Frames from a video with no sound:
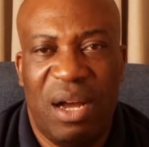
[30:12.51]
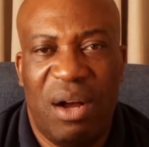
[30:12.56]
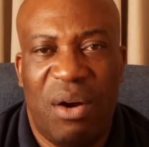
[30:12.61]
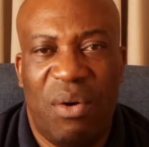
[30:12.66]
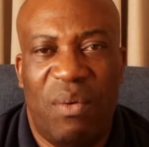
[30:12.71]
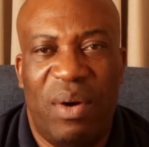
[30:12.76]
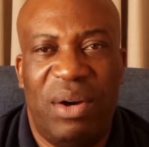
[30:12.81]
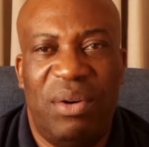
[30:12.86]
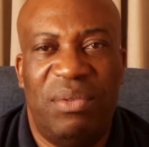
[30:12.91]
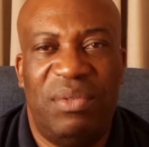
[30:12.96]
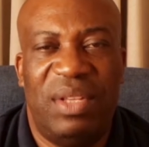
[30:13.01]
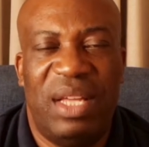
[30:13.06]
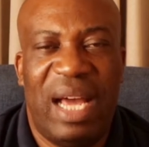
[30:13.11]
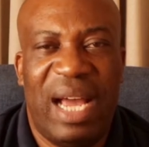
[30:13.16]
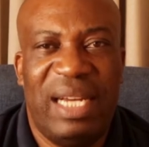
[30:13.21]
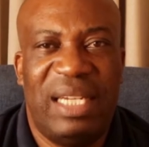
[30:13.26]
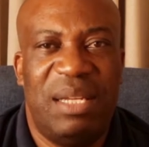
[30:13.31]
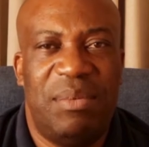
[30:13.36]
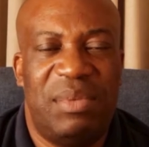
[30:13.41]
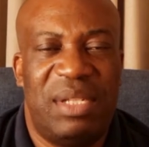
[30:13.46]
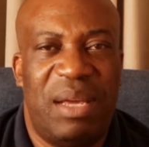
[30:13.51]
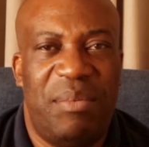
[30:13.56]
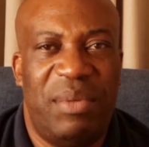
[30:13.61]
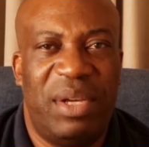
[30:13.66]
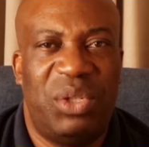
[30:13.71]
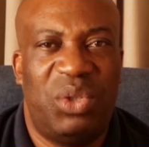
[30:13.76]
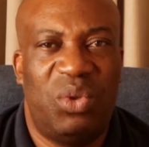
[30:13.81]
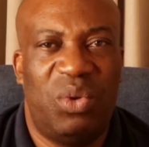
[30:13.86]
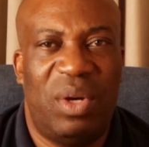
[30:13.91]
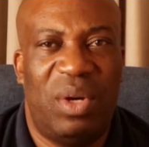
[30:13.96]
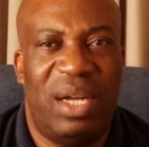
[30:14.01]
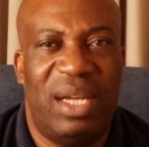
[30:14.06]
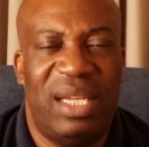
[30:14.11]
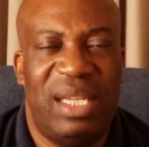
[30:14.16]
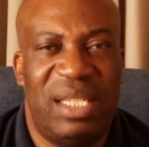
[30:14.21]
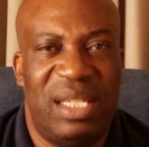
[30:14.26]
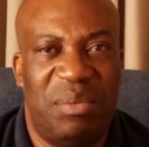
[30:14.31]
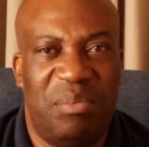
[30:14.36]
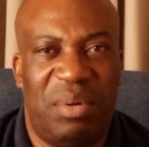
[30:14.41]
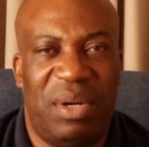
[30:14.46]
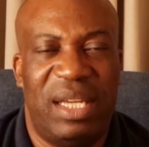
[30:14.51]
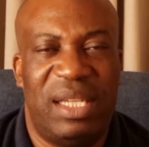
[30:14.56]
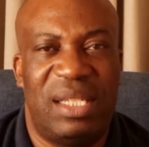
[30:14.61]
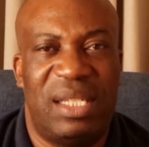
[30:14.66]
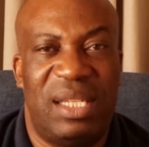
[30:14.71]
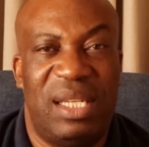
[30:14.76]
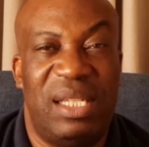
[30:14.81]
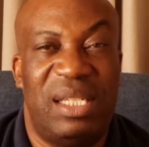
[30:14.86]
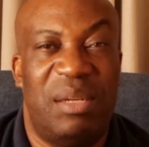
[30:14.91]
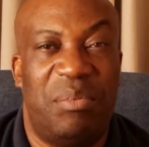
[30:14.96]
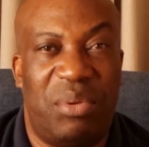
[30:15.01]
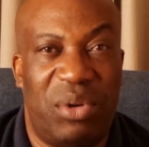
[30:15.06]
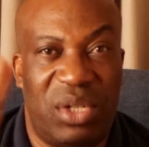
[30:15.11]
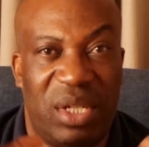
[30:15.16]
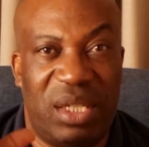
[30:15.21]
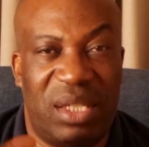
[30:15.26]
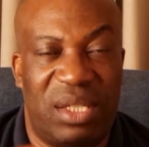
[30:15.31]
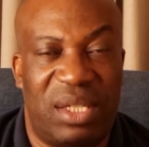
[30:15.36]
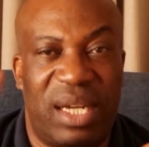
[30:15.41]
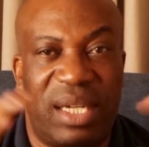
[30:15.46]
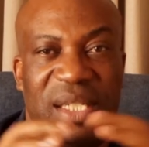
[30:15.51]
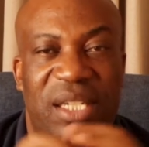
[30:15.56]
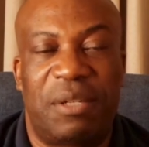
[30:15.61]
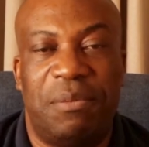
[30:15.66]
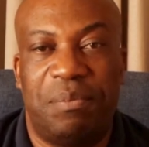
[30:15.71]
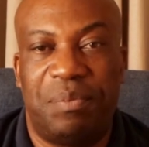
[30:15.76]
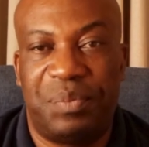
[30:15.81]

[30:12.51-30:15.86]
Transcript: one of the items I make sure is in place is a project structure.